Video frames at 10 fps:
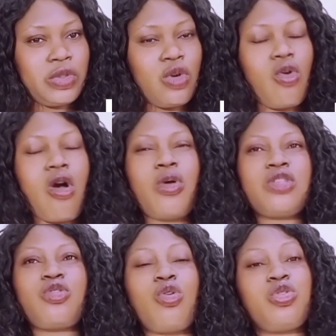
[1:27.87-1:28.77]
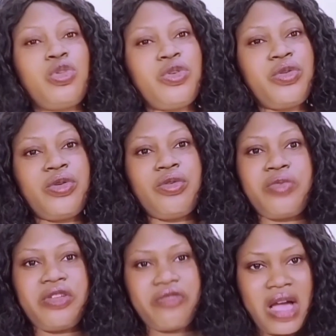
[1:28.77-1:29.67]
who always go to the
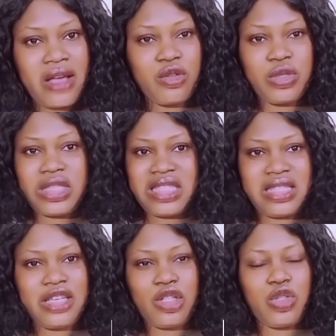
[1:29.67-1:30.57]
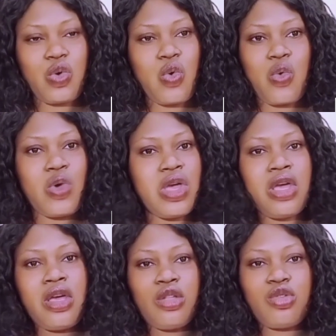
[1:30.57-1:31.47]
river, to the sea, to
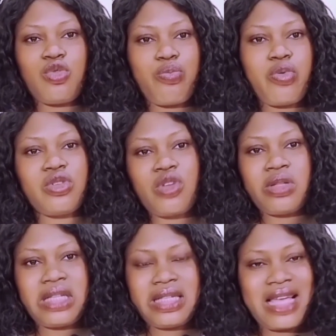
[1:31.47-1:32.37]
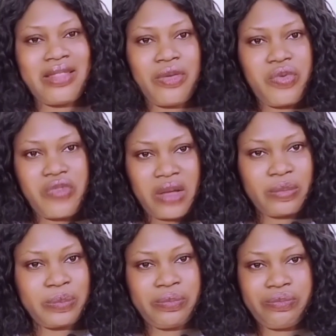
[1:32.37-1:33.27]
put something inside the river,
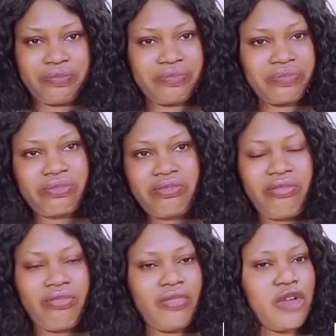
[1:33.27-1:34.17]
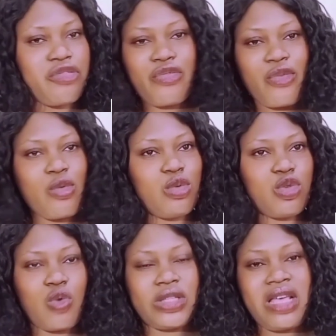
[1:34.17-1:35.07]

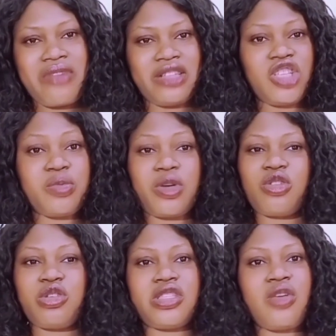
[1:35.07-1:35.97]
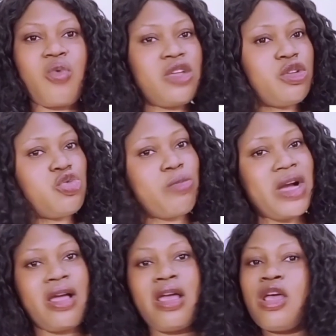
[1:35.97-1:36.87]
fruit, whatever, just because you see one
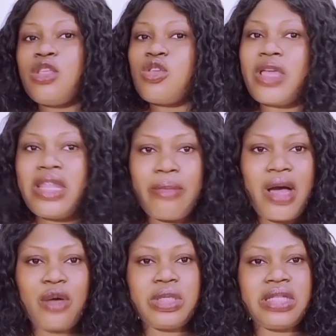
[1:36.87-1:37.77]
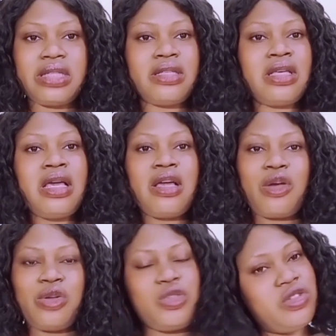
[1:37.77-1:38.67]
YouTuber talking about it,
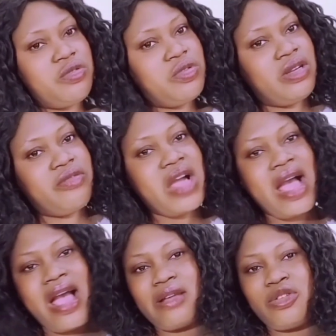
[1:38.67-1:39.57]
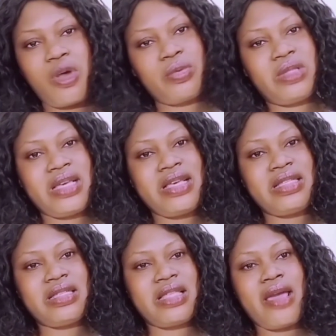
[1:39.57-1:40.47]
go to the river, drop
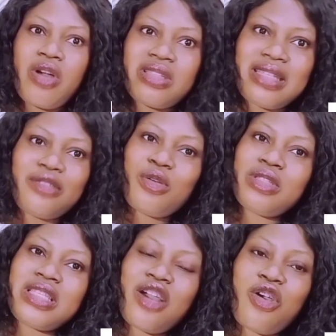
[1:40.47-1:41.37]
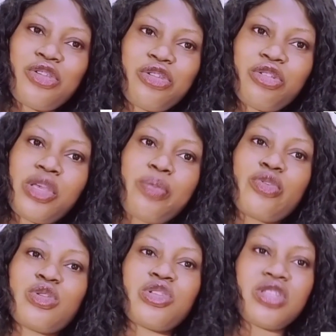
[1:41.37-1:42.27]
things there, but they don't tell you the
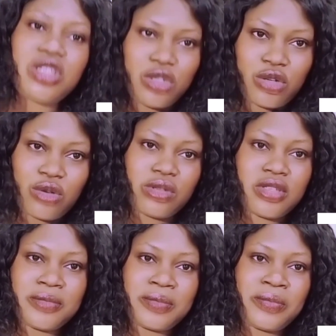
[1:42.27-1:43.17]
procedures